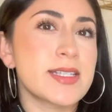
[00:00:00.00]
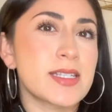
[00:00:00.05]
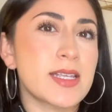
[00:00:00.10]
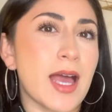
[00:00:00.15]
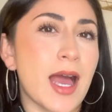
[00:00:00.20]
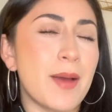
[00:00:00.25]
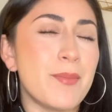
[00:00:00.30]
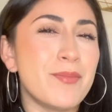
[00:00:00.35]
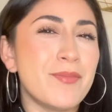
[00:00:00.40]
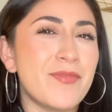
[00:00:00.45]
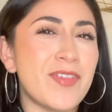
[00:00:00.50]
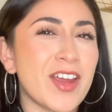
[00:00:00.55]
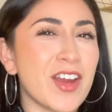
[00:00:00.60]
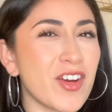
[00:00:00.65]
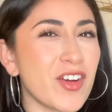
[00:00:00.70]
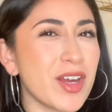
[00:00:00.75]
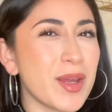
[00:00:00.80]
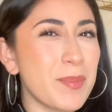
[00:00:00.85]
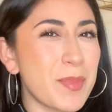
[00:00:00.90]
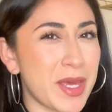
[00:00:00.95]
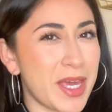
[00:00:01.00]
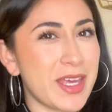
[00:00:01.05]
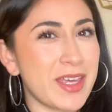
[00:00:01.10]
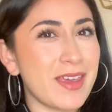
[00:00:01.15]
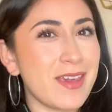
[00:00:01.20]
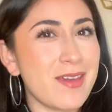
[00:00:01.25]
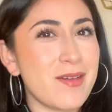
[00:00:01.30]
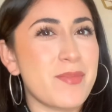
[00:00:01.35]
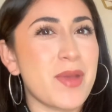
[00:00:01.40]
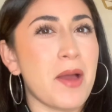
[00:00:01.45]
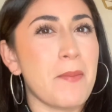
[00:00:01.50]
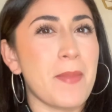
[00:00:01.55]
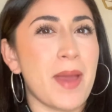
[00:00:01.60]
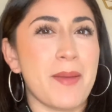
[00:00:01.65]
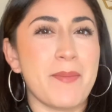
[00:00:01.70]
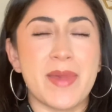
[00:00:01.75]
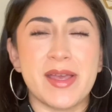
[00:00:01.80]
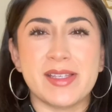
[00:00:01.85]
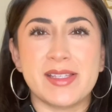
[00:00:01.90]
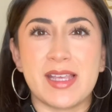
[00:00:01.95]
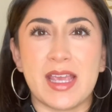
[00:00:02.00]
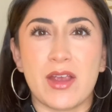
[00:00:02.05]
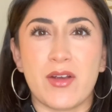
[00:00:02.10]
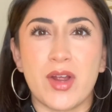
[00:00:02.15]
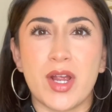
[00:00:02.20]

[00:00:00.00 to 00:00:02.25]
I'm very picky about my mascara,